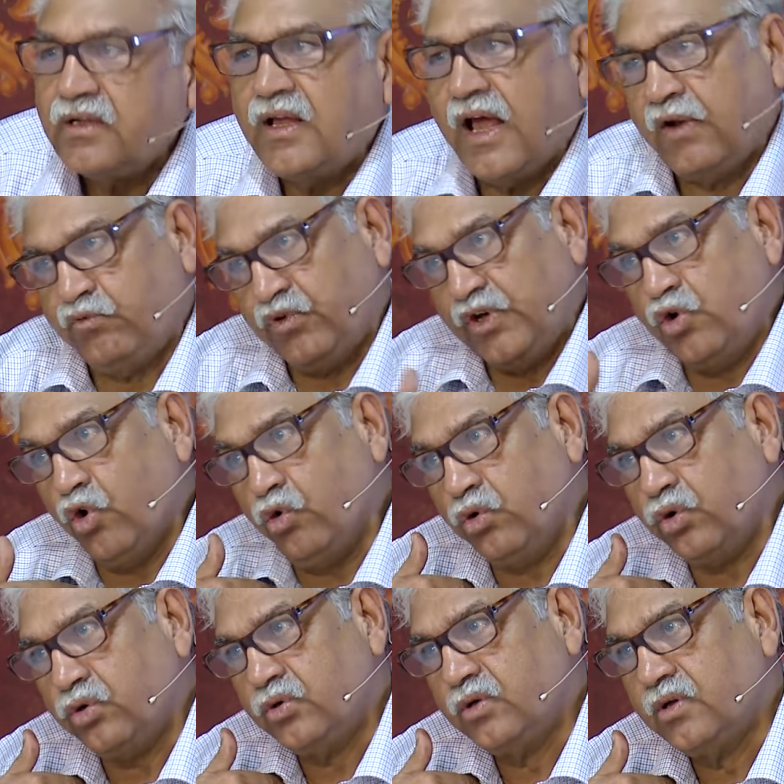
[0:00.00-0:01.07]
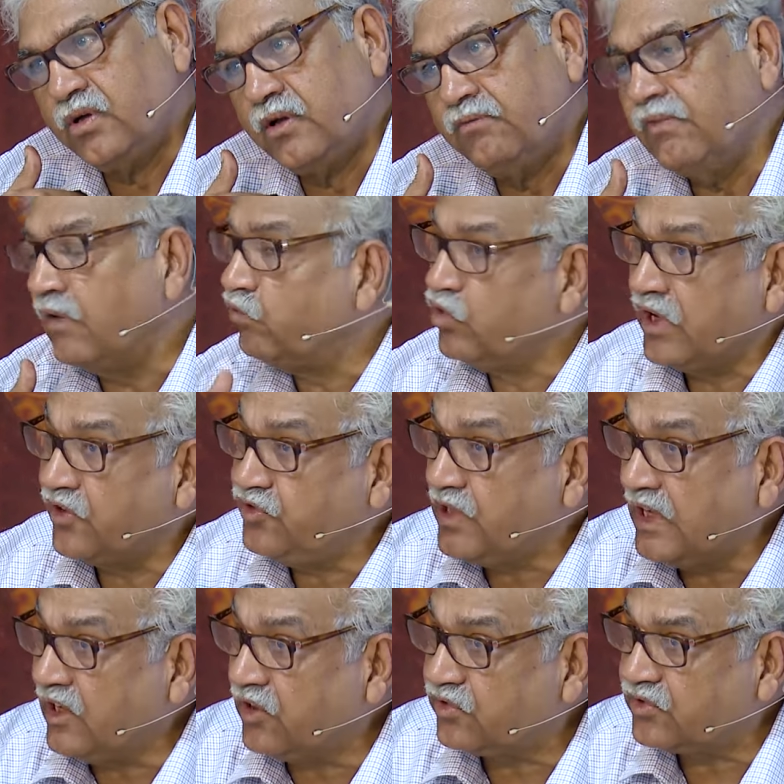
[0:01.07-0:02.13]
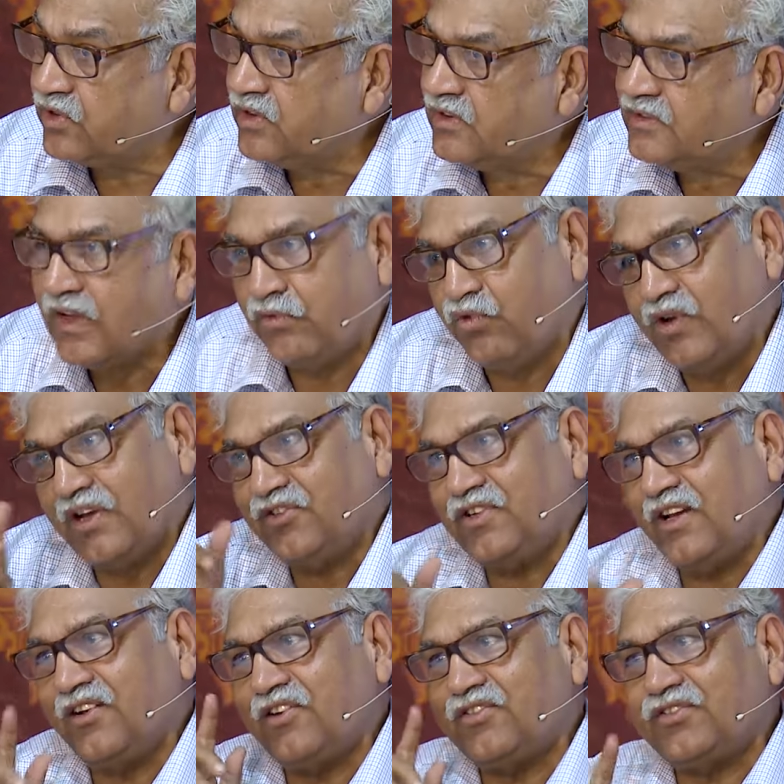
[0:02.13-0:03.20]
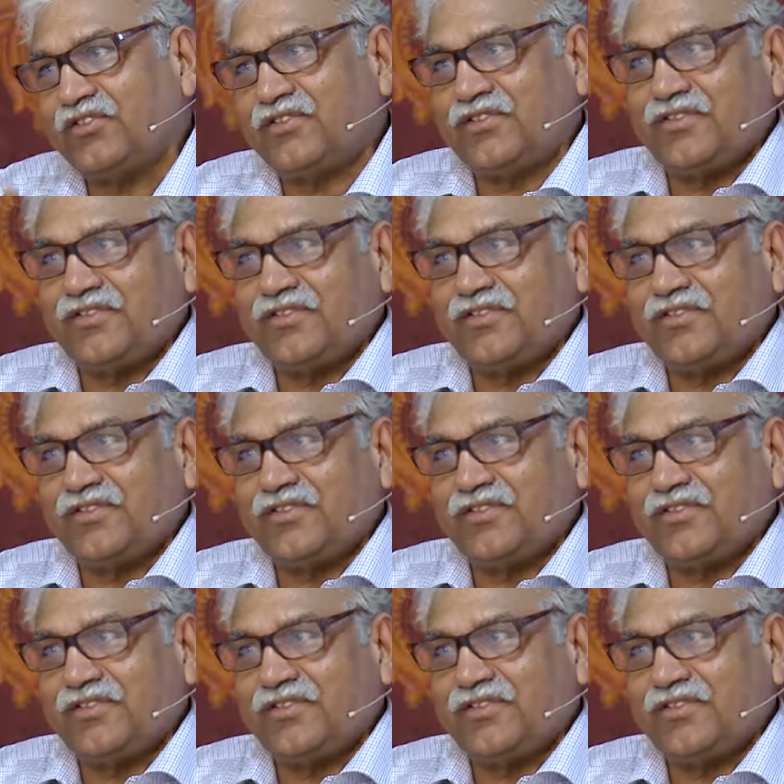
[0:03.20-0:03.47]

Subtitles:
And we know when we are jealous, that we are jealous.